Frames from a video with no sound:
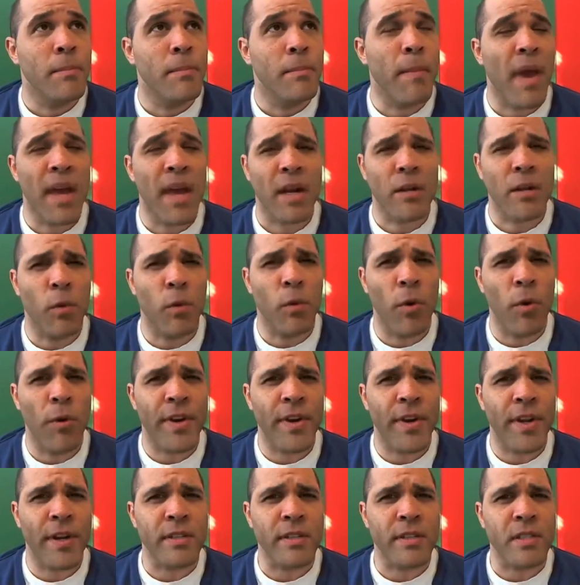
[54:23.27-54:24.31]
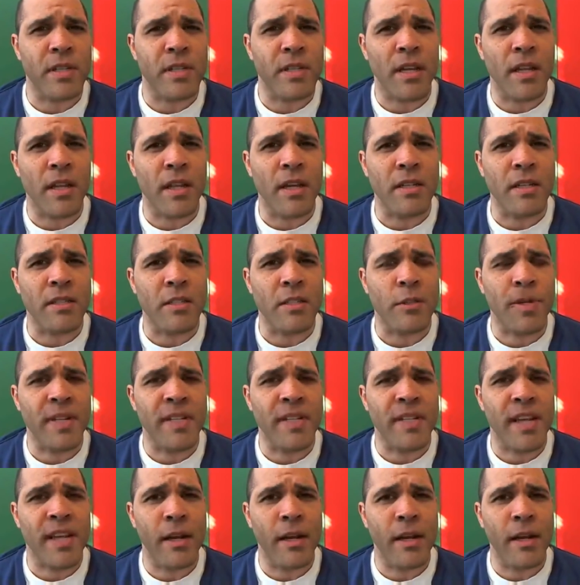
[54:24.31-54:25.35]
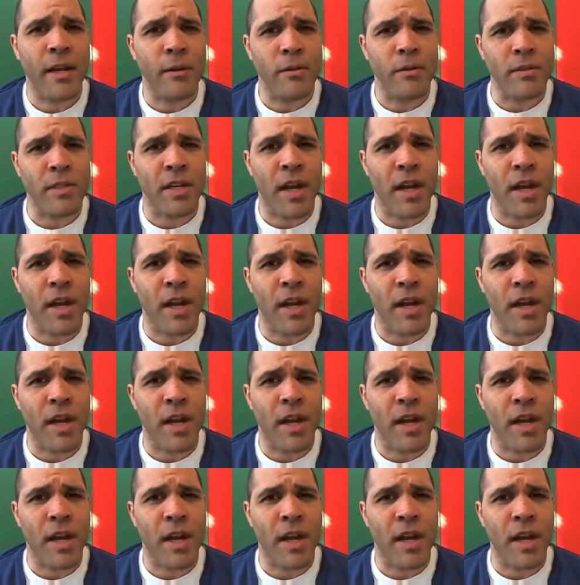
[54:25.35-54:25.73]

Metal Warriors on the Super Nintendo.